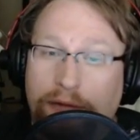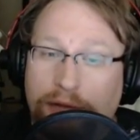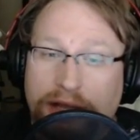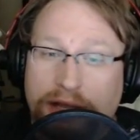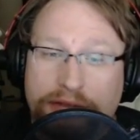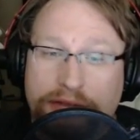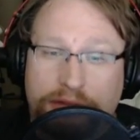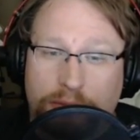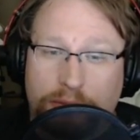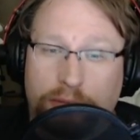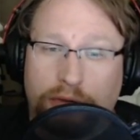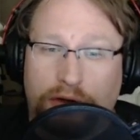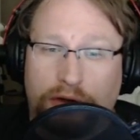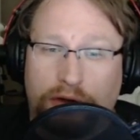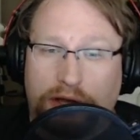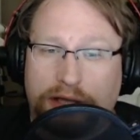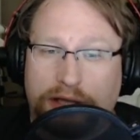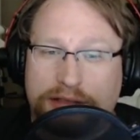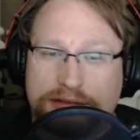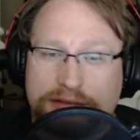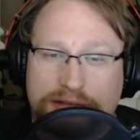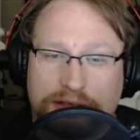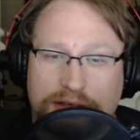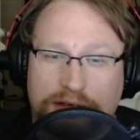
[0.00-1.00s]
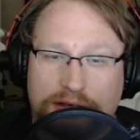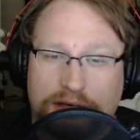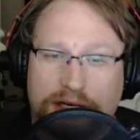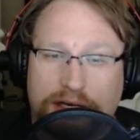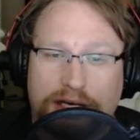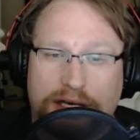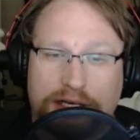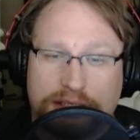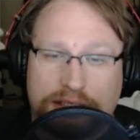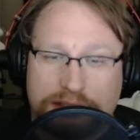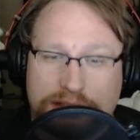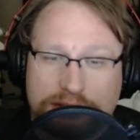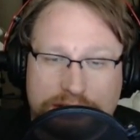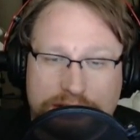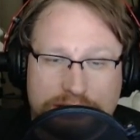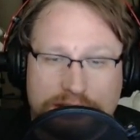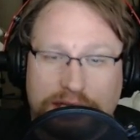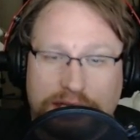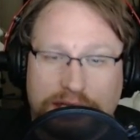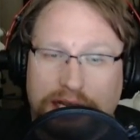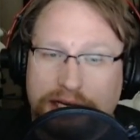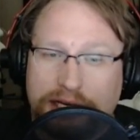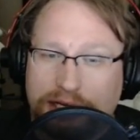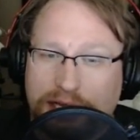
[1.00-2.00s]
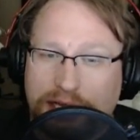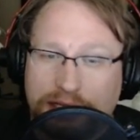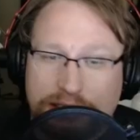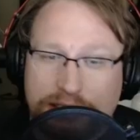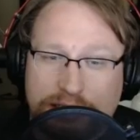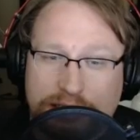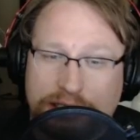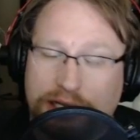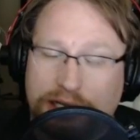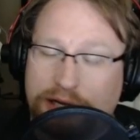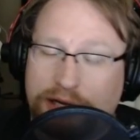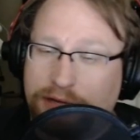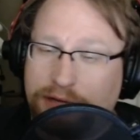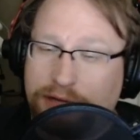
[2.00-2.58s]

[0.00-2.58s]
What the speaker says: I read the books, all right. Yeah, I did.